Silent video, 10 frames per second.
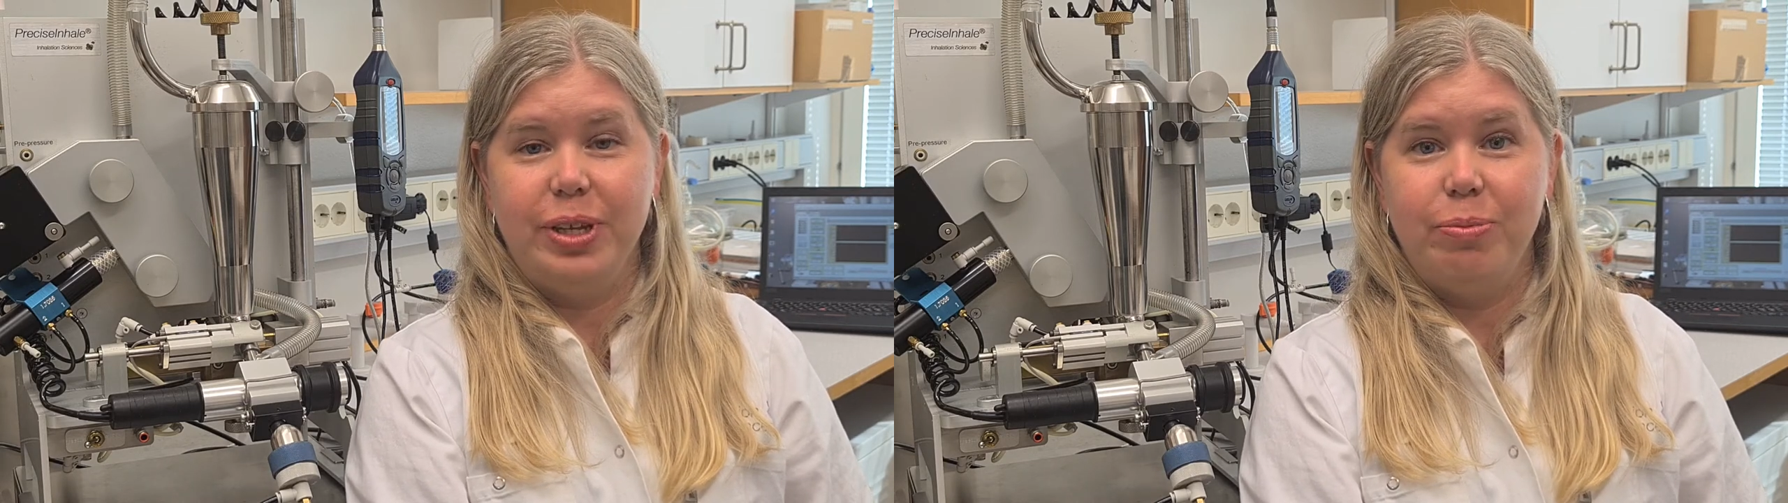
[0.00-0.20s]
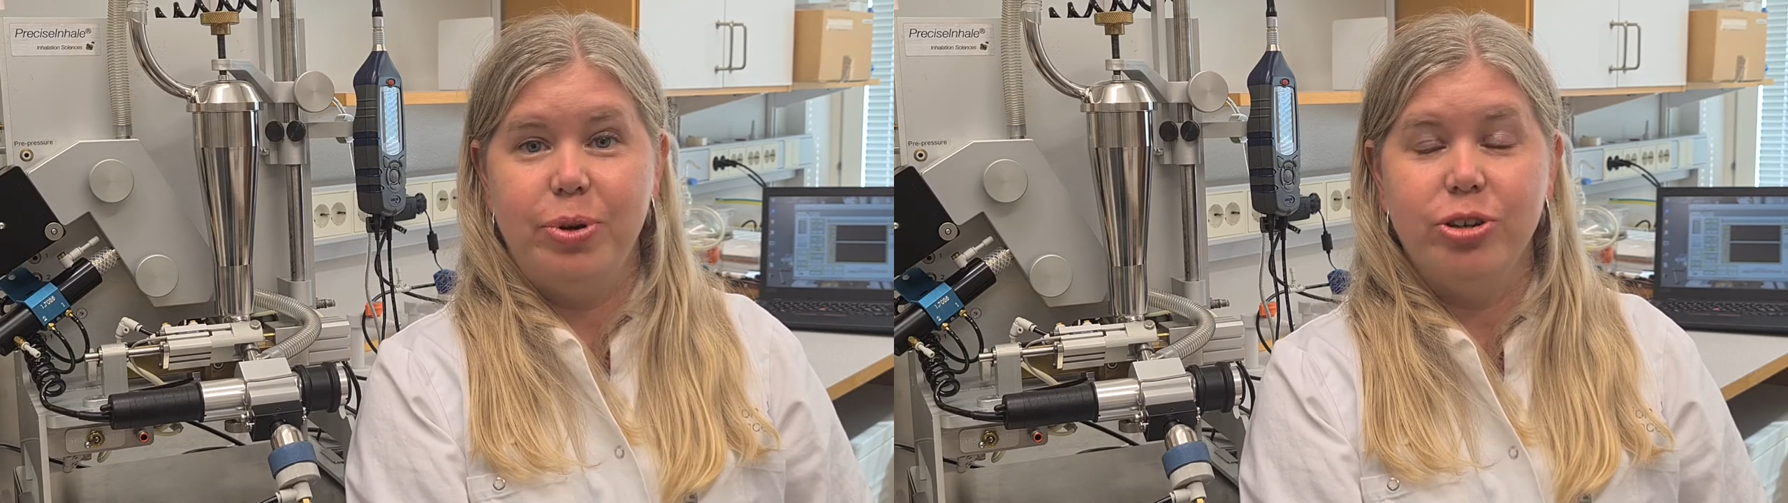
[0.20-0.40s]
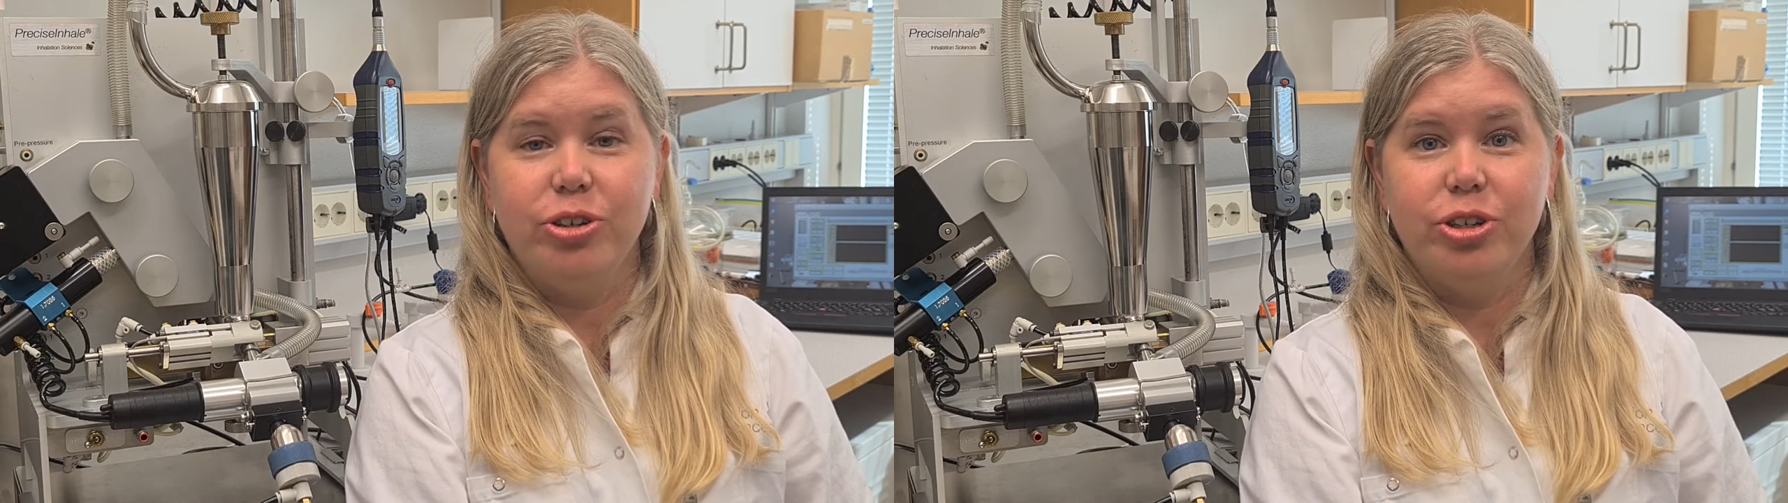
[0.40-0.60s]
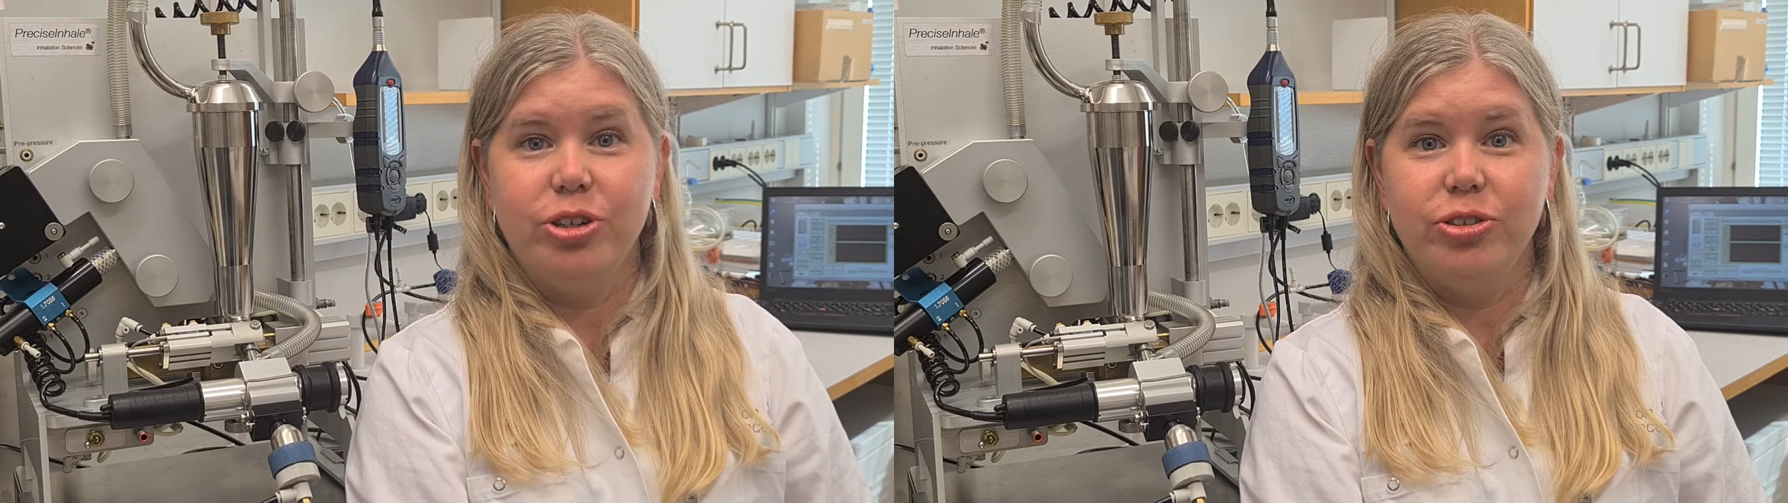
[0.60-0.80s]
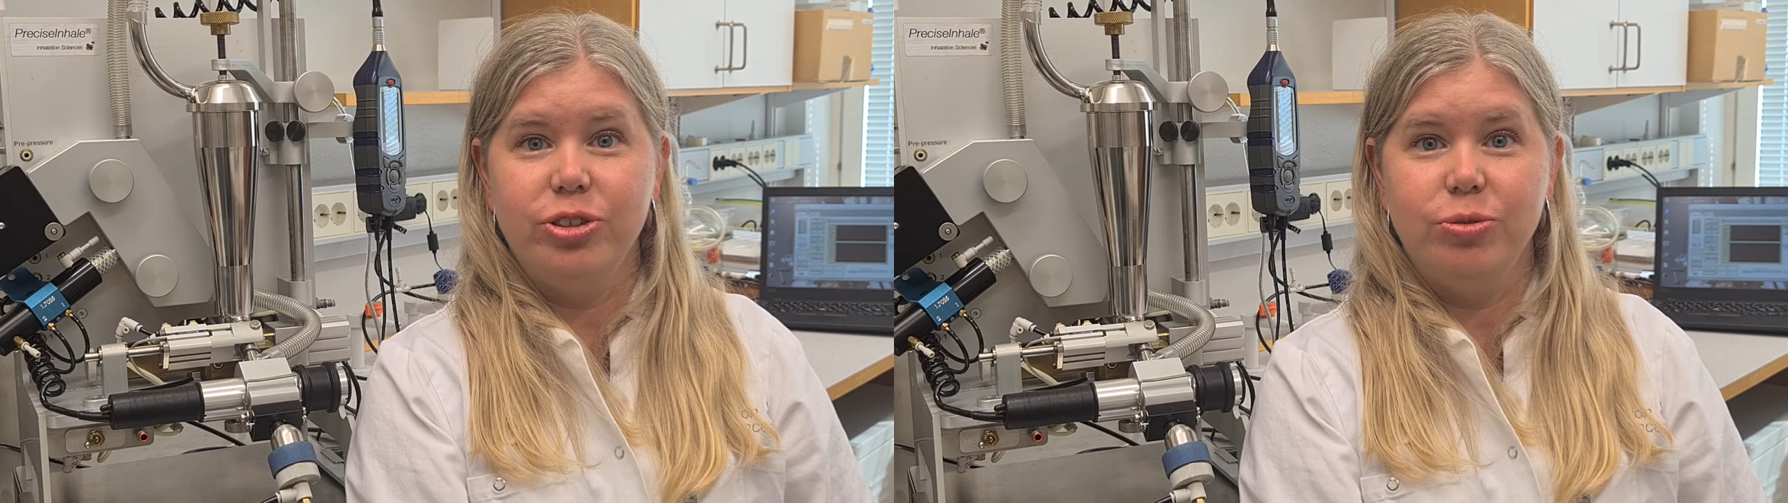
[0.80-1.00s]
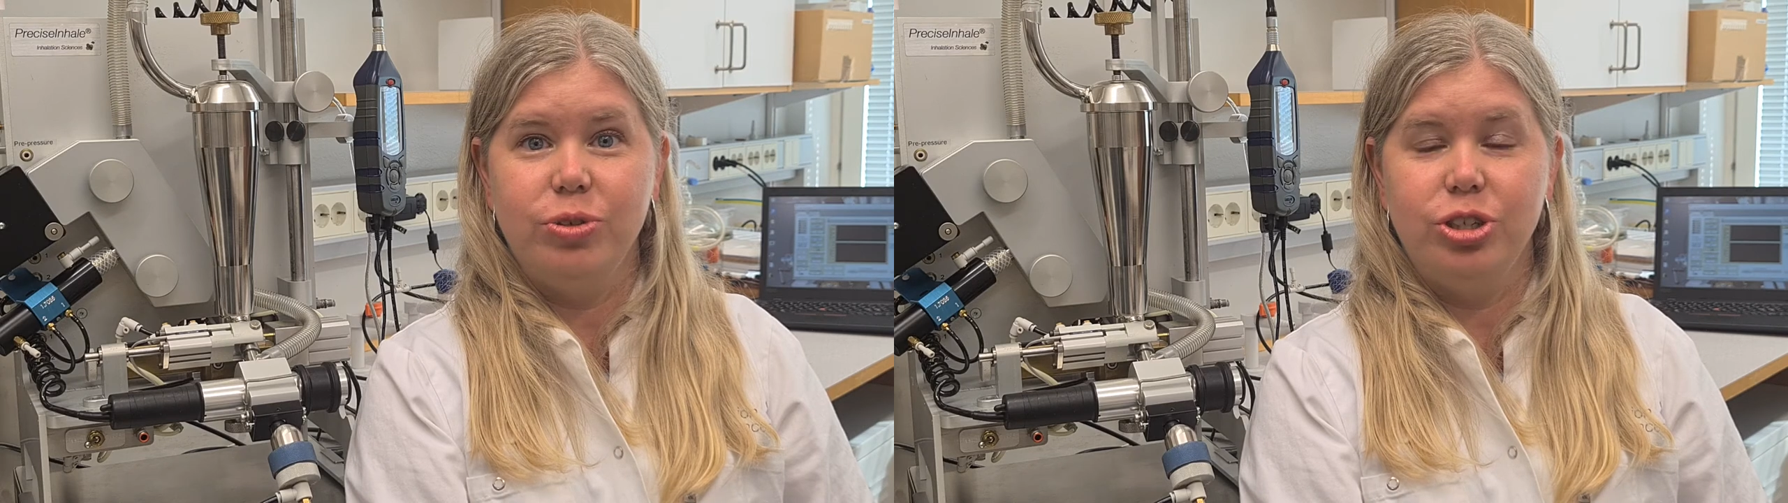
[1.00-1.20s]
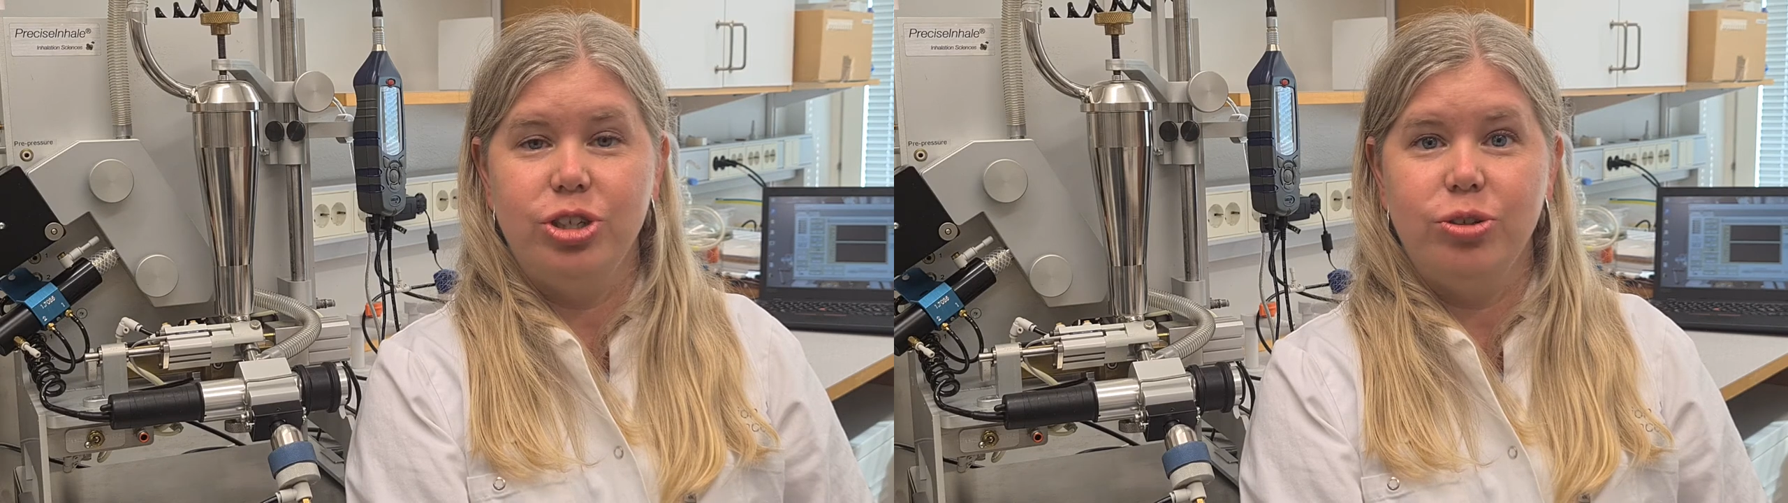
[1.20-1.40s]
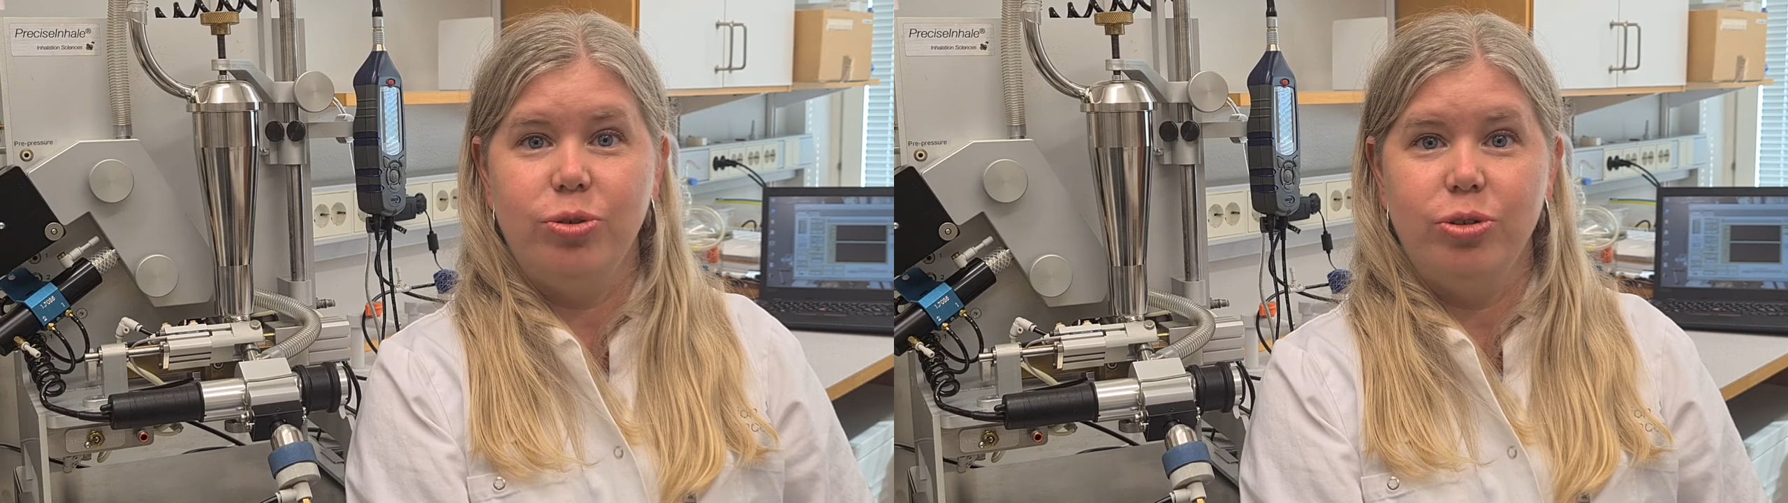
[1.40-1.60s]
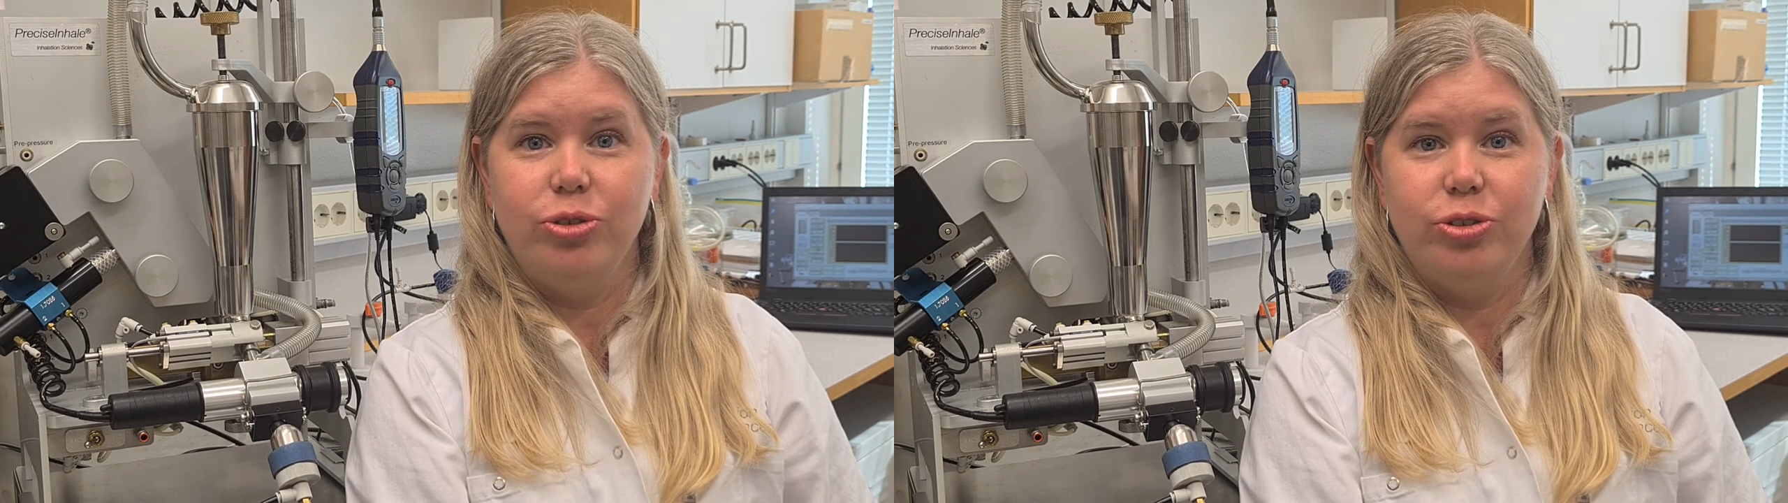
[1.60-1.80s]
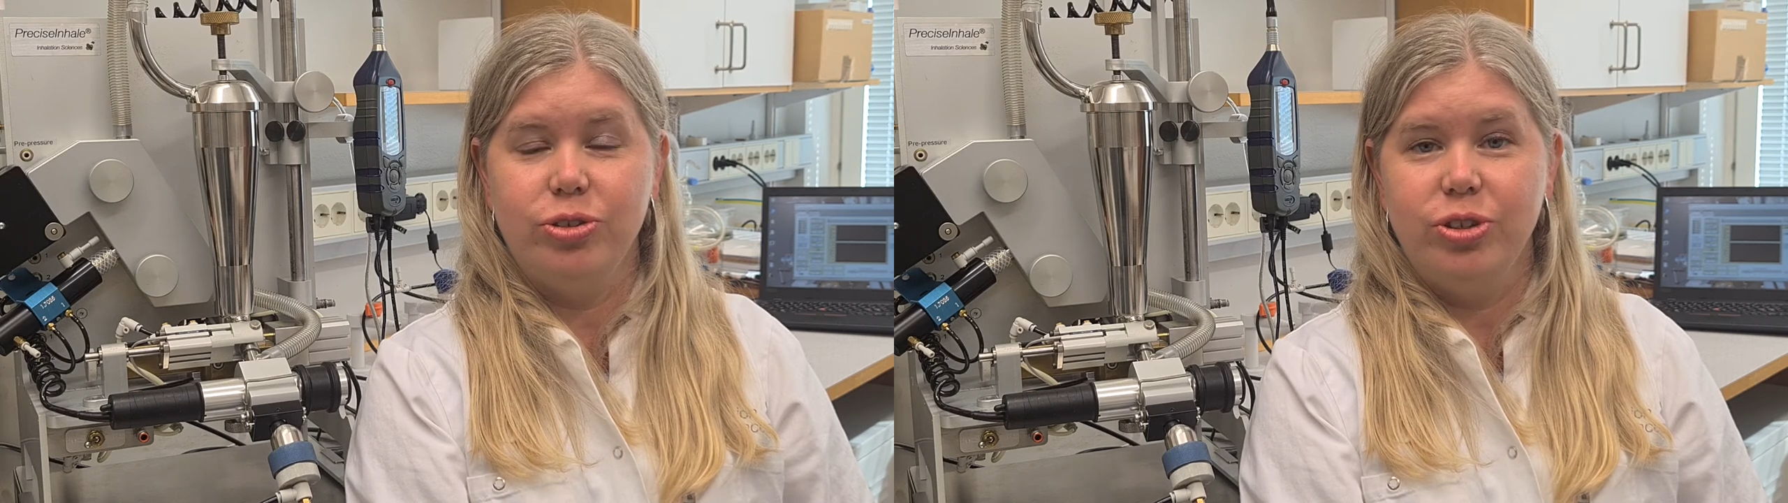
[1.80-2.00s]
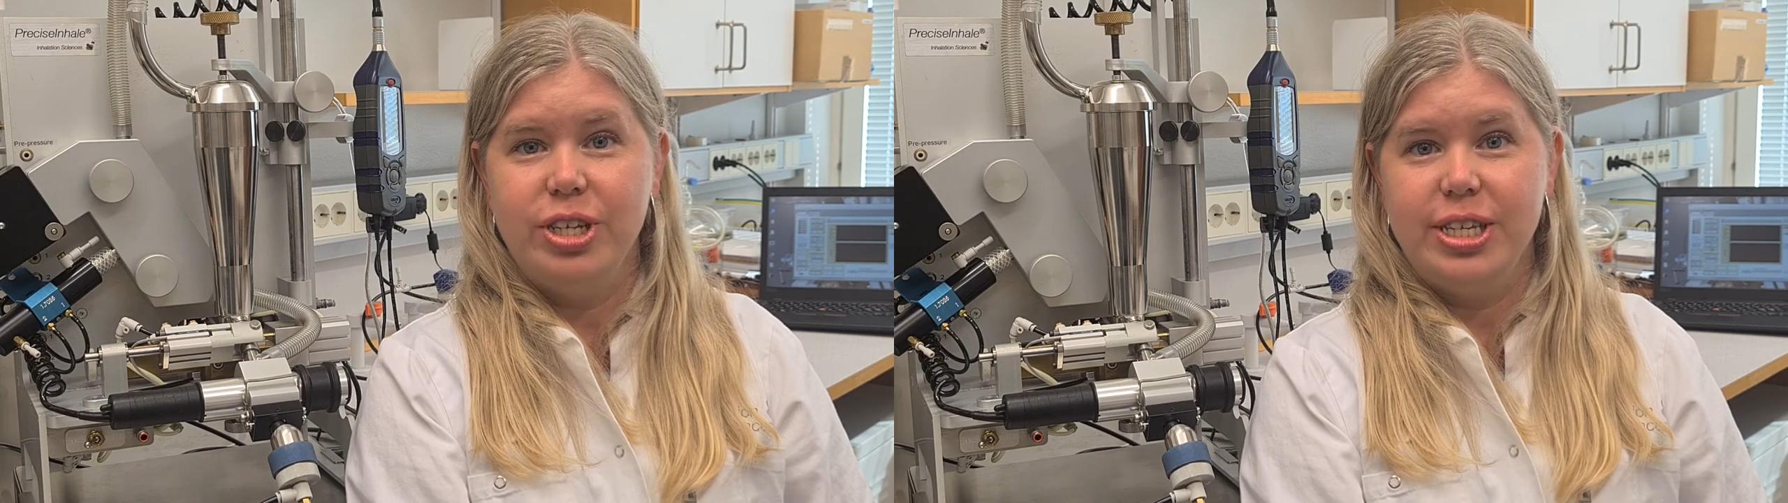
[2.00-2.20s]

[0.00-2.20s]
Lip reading: particles, which also